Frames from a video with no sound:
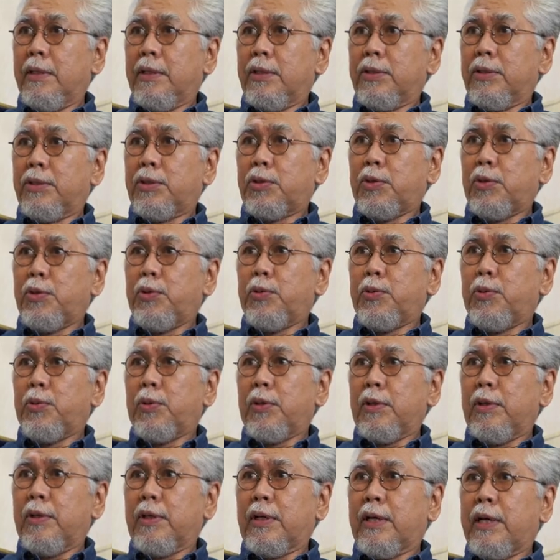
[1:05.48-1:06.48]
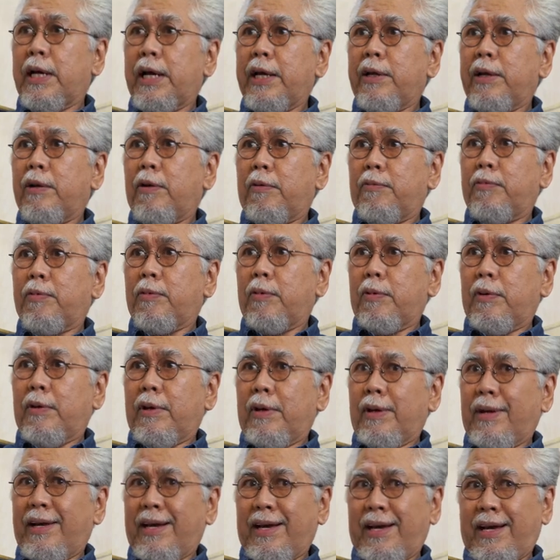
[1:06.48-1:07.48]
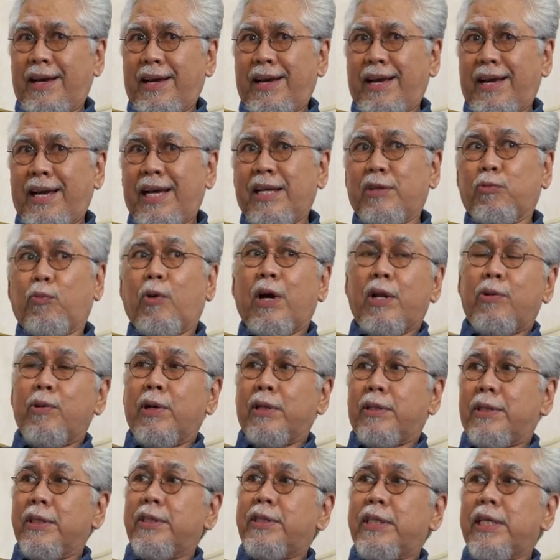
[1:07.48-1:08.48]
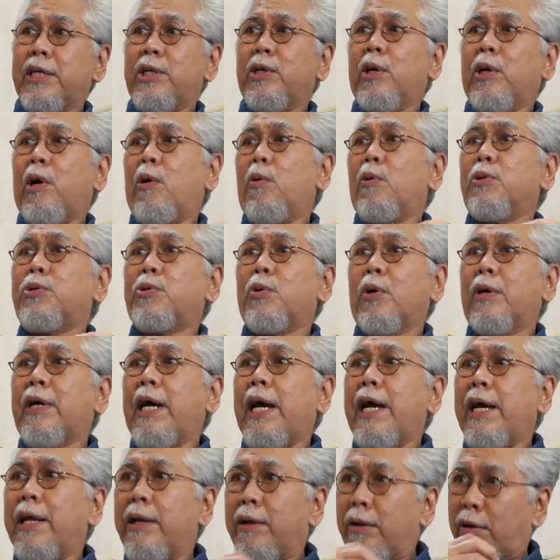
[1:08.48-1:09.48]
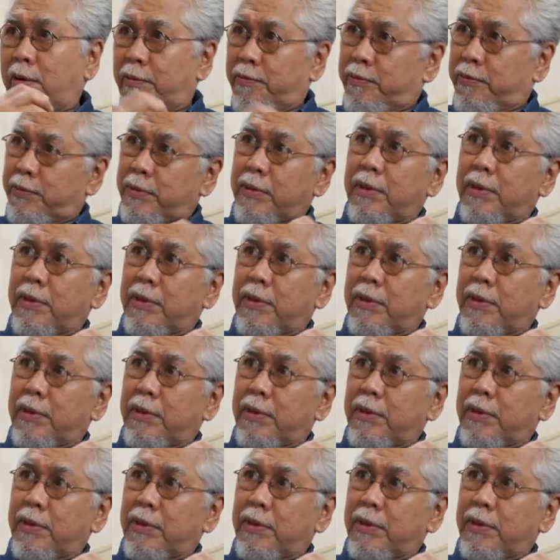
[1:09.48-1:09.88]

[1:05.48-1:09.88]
So you kind of, as while you are teaching, you are also kind of